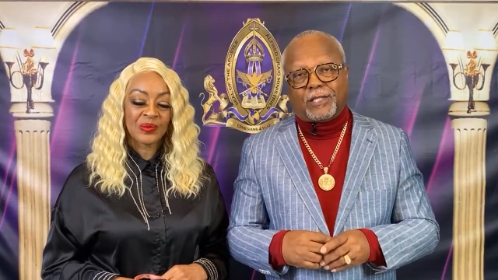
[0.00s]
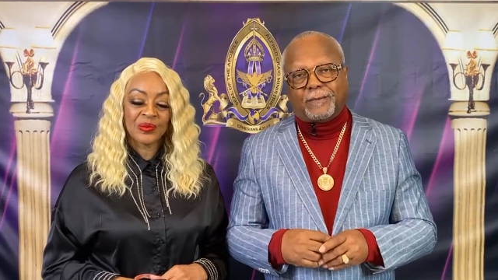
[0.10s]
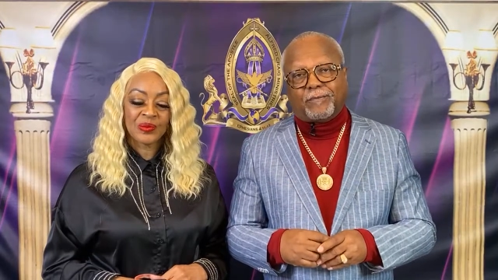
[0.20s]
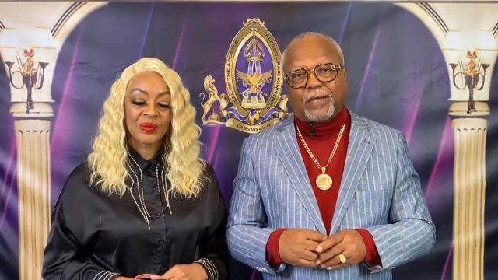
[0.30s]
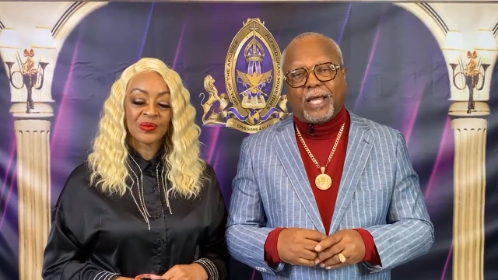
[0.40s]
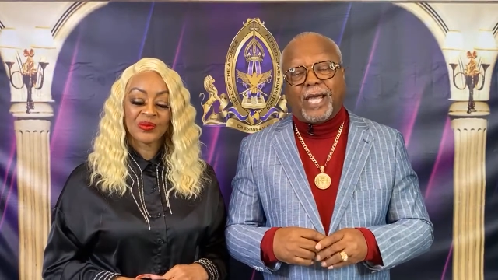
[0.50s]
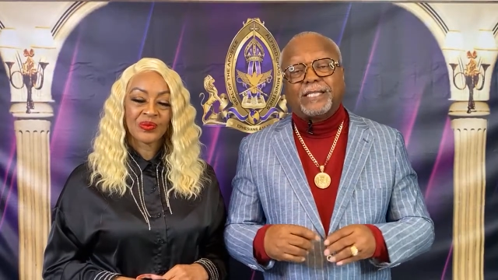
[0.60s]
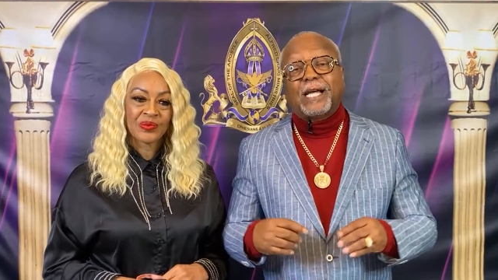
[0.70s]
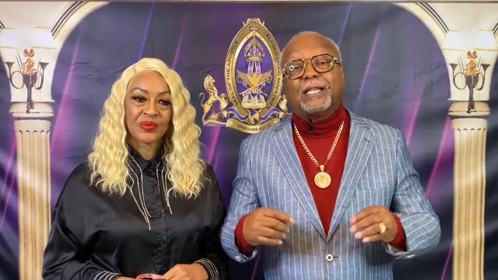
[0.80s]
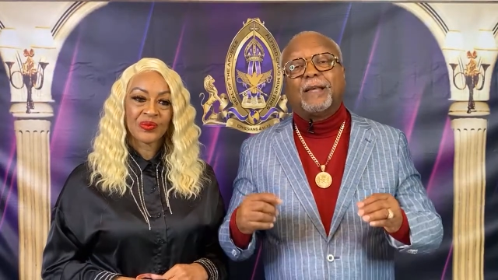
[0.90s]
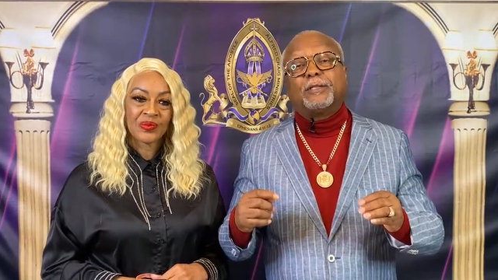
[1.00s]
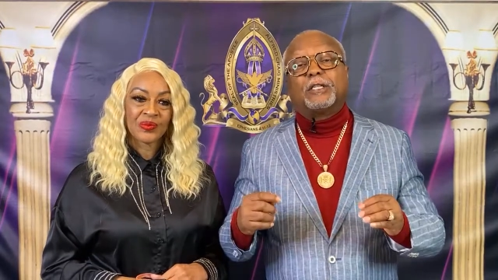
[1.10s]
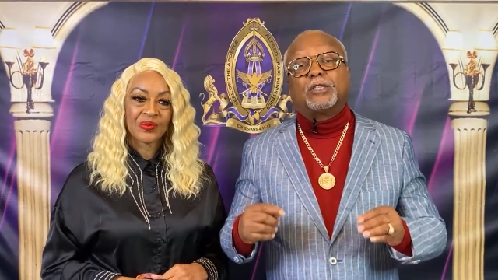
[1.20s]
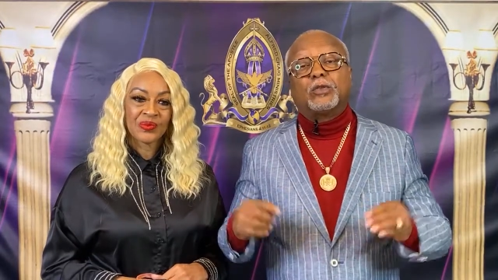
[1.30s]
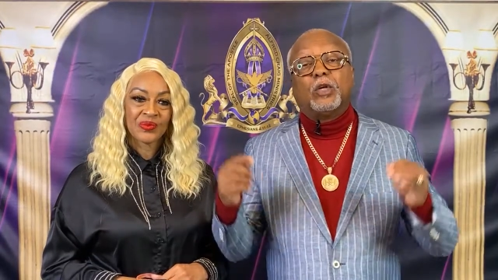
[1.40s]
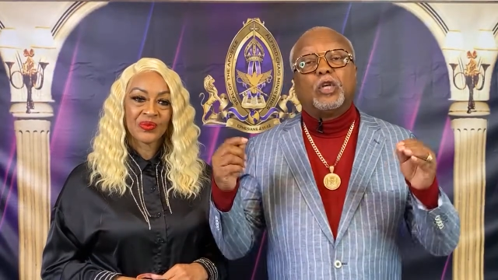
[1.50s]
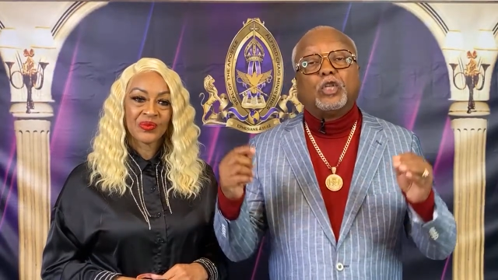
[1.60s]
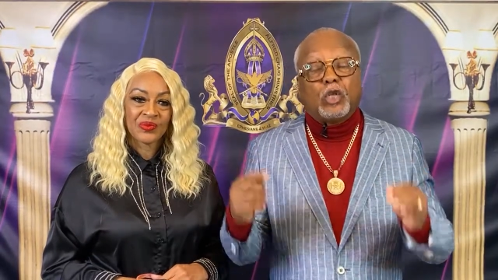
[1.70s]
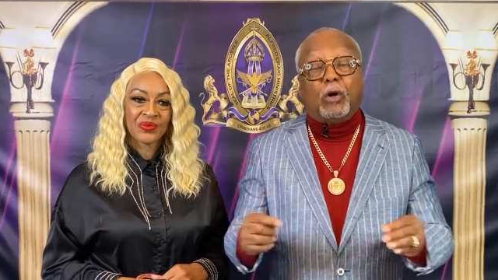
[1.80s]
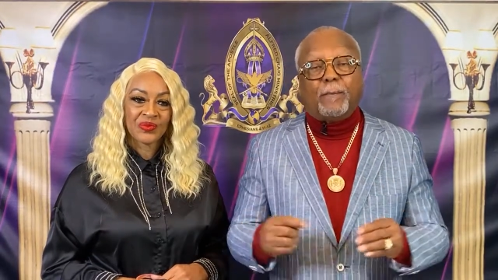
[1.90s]
Speaker 1: mm He's not limited to
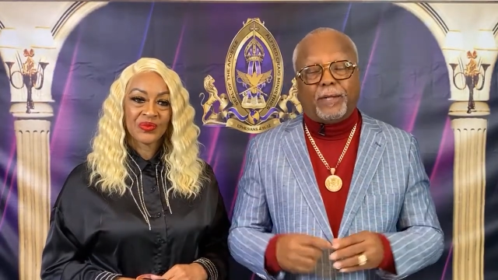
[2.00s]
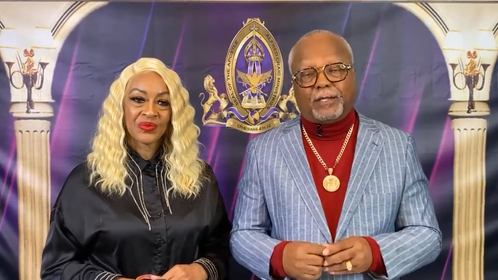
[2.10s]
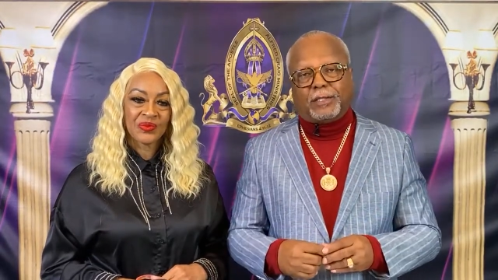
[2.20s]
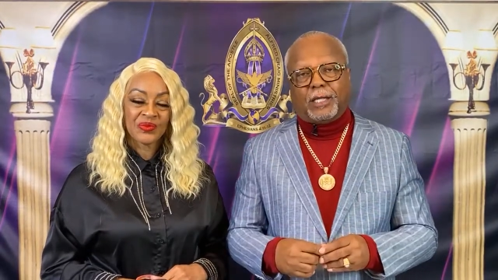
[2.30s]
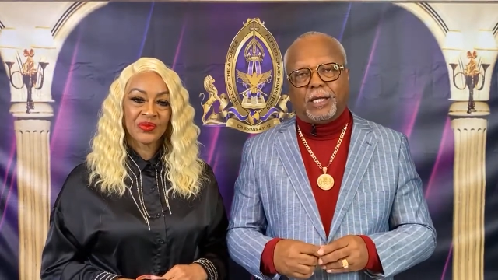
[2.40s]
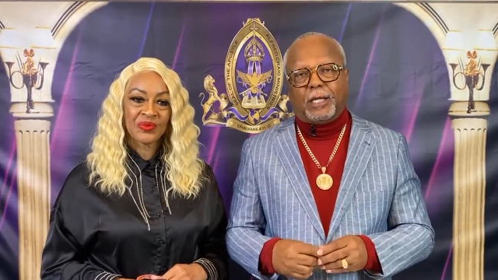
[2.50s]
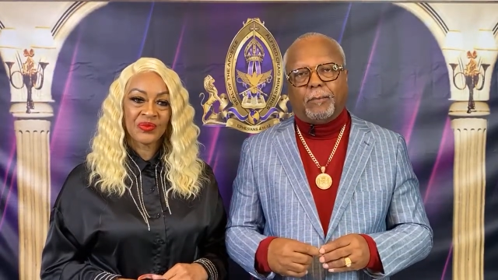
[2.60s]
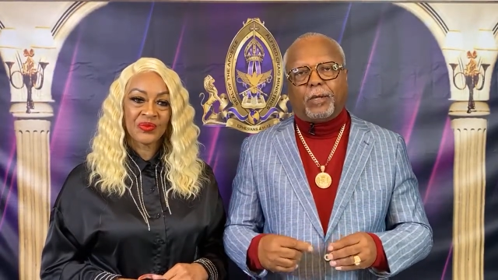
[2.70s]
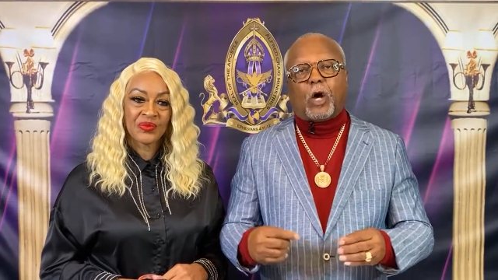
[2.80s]
your ability mm-hmm.